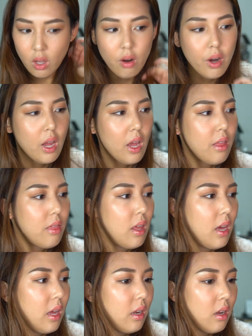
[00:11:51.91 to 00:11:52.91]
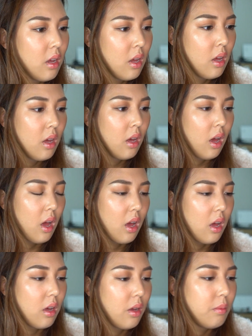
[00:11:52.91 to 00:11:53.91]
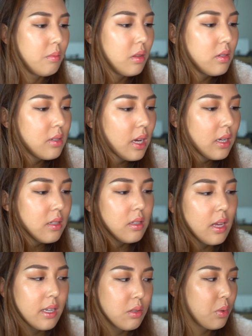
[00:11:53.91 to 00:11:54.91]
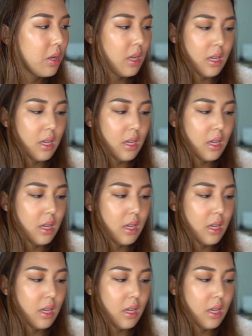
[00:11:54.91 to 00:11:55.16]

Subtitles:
All right, and then the second to last one